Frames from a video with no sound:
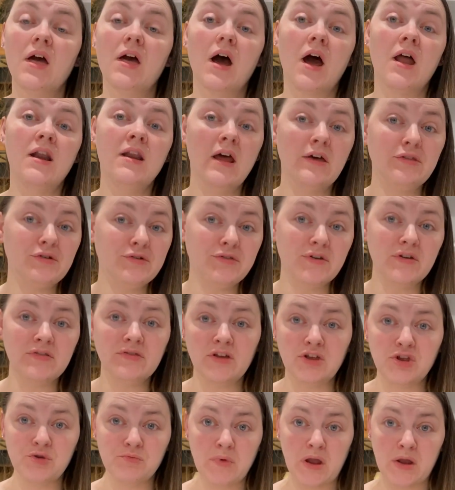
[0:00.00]
Another thing
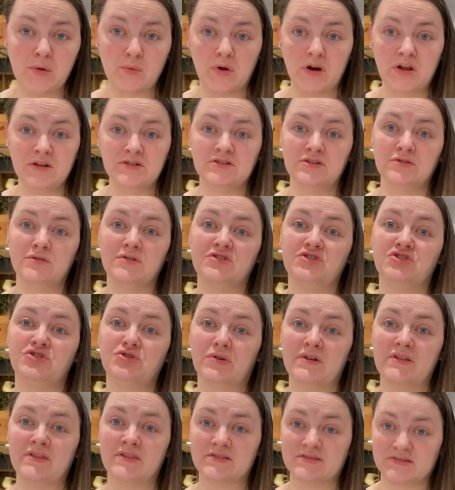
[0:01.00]
that you might want to do is
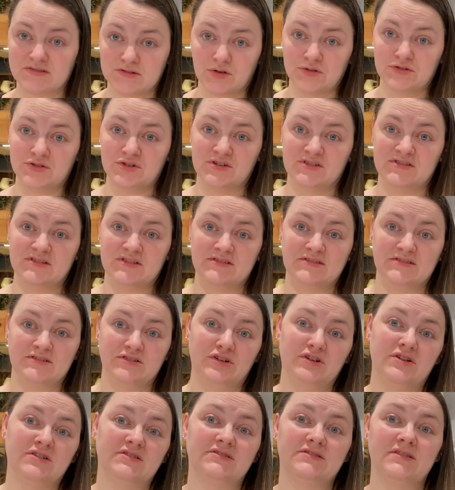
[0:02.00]
join the Psalter
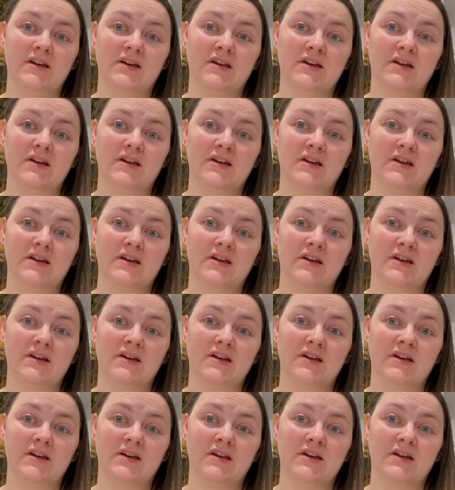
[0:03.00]
Sisters.